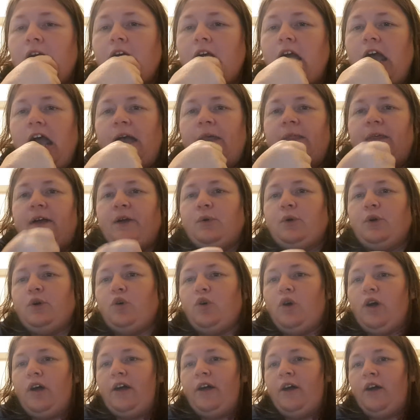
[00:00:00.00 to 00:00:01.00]
And they were
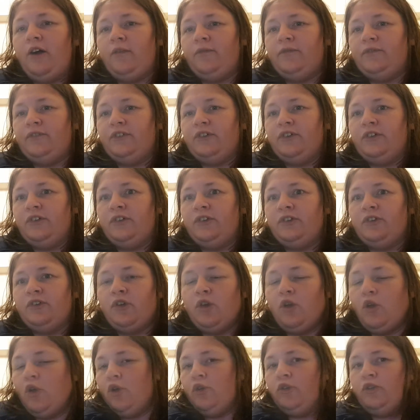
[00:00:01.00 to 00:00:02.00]
quite often,
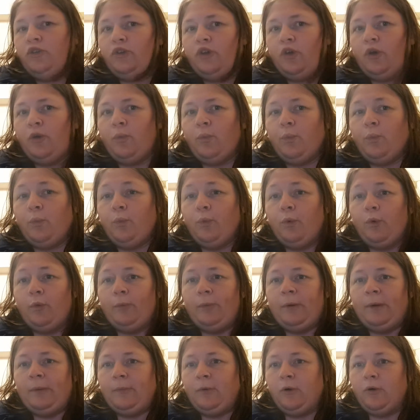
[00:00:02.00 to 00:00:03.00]
would
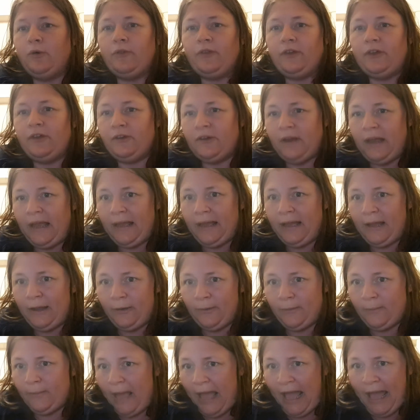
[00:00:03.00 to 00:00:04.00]
be more than
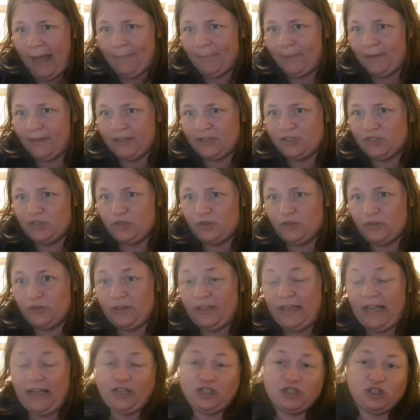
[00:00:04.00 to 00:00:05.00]
happy to
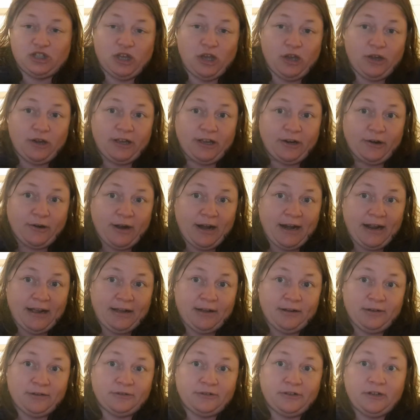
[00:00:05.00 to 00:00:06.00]
catch the early
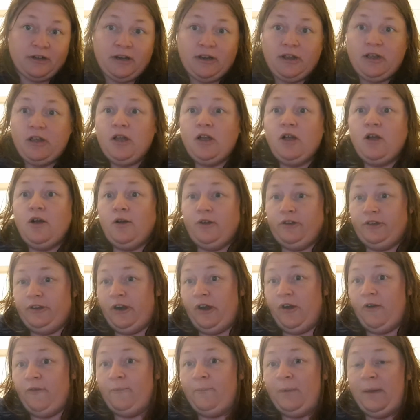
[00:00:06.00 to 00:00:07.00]
crowd,
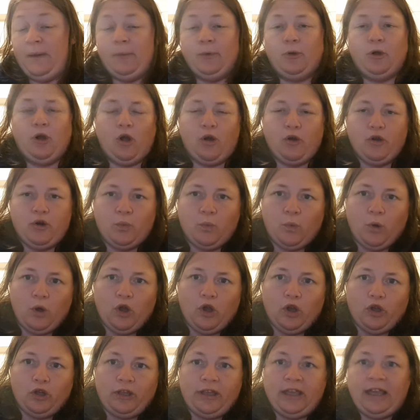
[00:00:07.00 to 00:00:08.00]
people going to
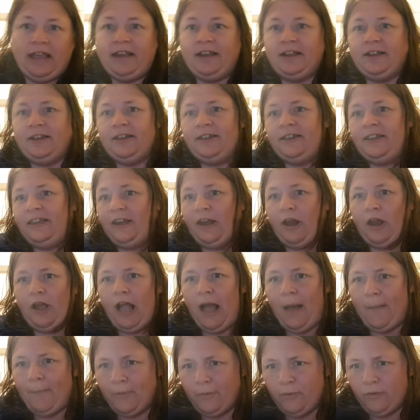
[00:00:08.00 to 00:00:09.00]
work, getting, a
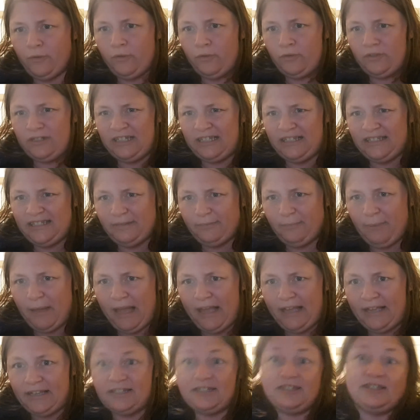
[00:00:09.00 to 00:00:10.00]
couple of tins of
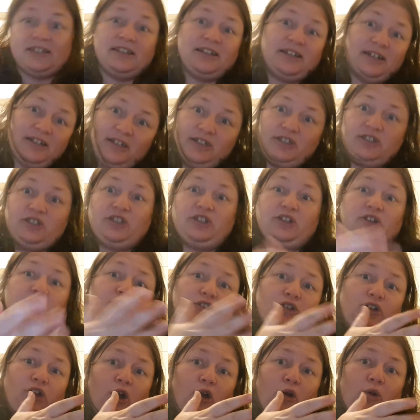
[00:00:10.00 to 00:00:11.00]
paint
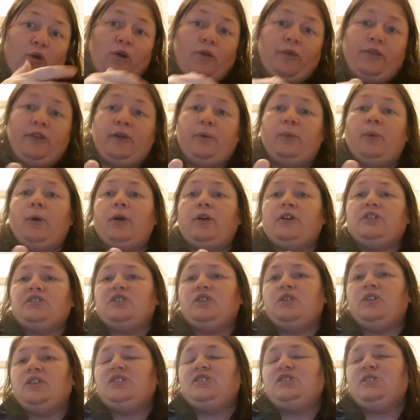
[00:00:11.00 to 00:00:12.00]
to go on their work
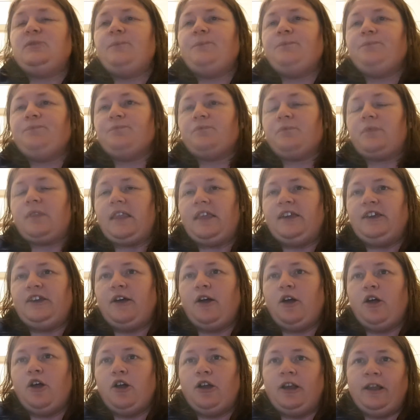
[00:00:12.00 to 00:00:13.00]
sites,
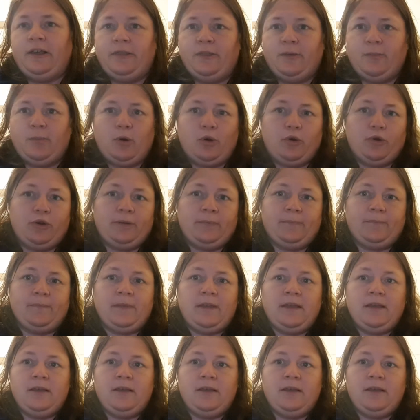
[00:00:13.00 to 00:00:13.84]
early in the morning.